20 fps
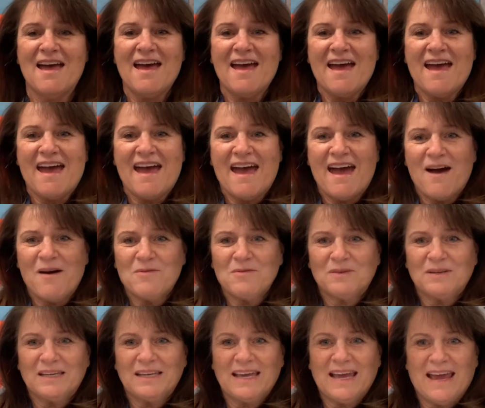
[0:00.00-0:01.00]
Out
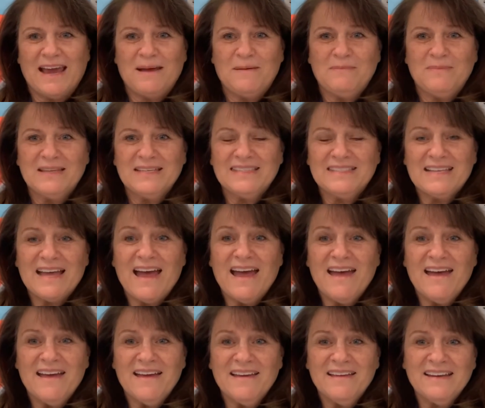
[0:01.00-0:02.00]
came the
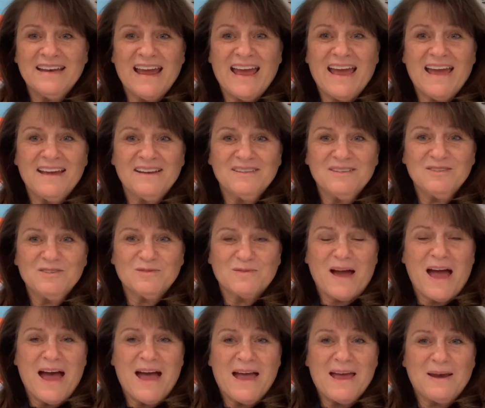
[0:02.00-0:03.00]
sun and
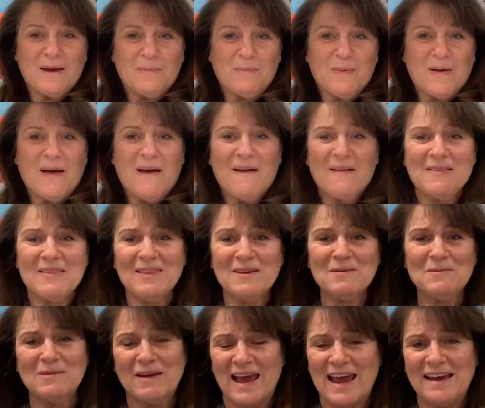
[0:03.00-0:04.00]
dried up all the
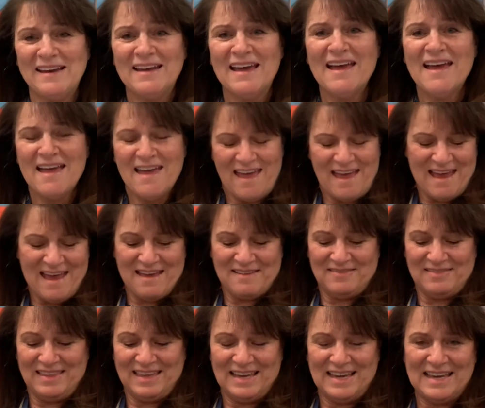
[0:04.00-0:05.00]
rain.
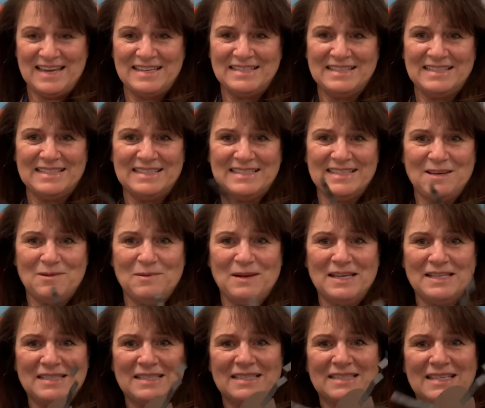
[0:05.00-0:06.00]
And the eensy
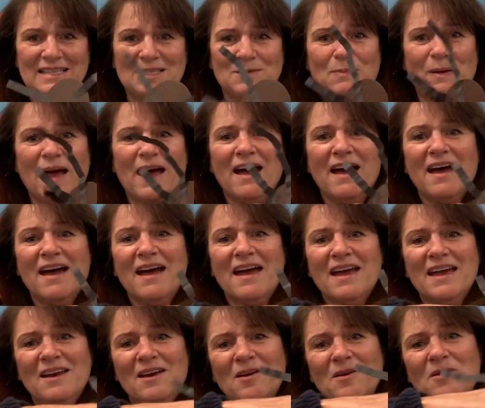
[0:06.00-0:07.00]
weensy
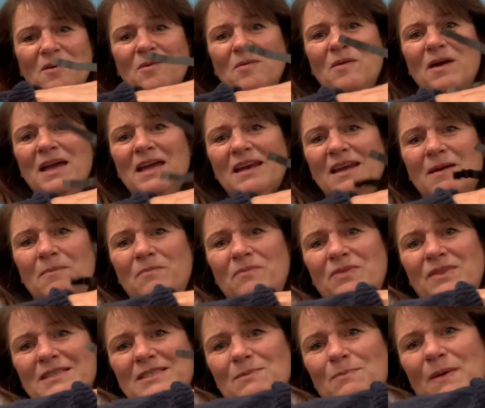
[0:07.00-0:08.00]
spider went up
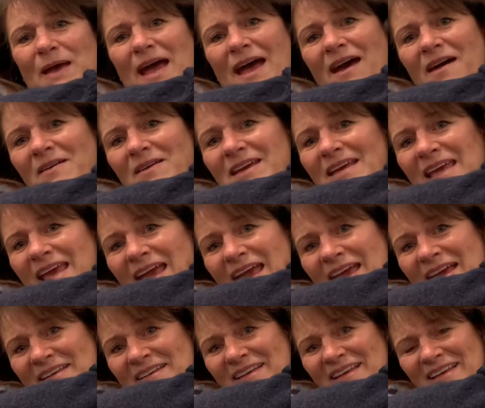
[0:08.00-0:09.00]
the spout
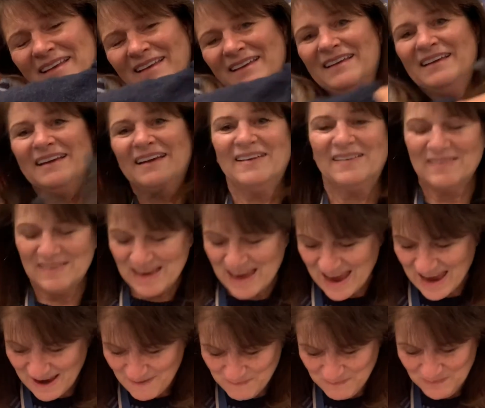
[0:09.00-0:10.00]
again.
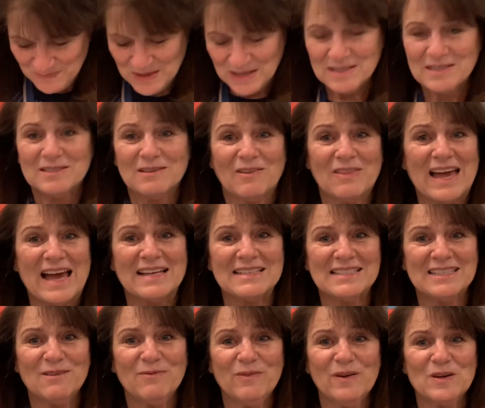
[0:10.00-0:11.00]
Okay, so that's
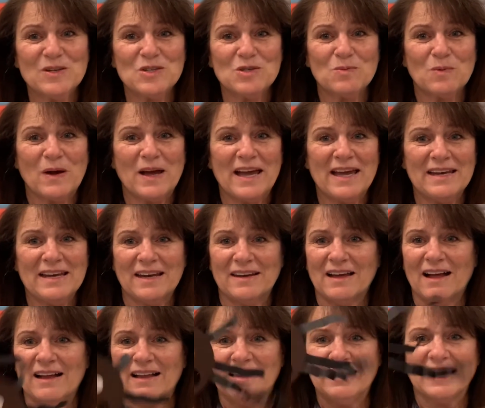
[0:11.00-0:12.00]
the first one, and
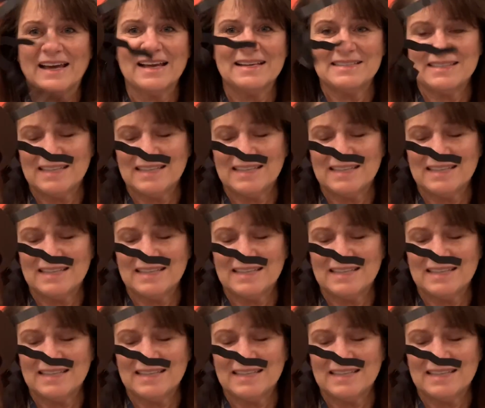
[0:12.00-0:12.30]
like I said,